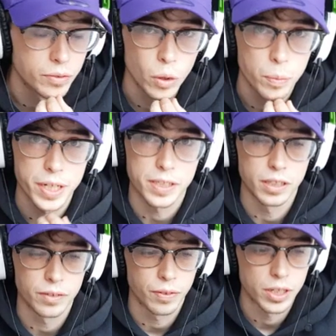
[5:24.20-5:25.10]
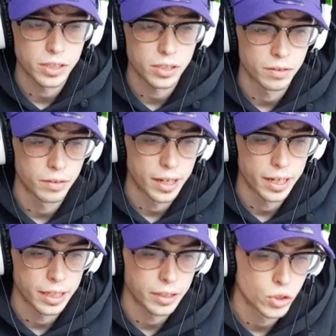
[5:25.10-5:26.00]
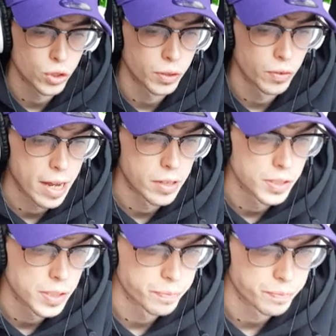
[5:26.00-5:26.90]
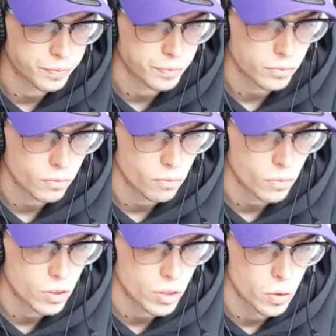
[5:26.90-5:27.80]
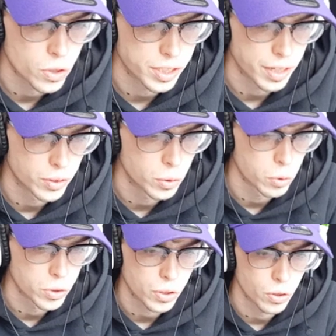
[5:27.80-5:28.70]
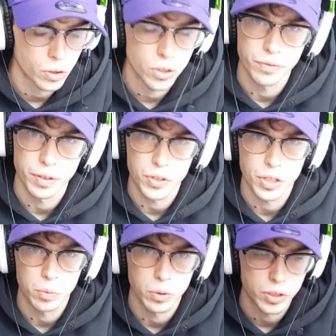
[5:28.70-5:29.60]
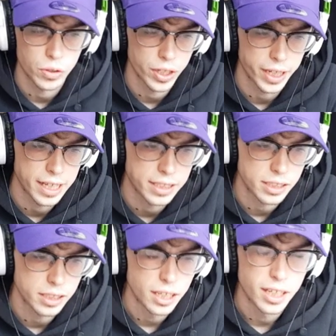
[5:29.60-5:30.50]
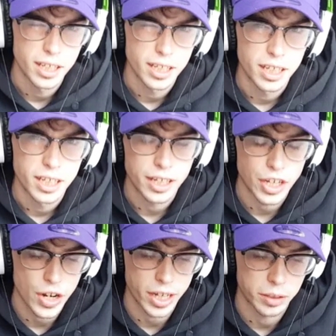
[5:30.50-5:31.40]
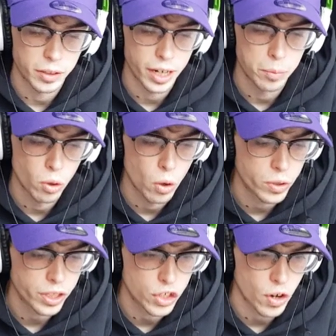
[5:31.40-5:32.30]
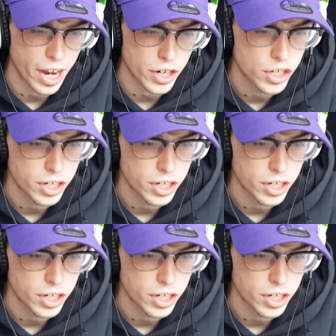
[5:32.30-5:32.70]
picks in the first 3 rounds. So 172 points scored, 153 points scored against. Get your act together, bro. You trash.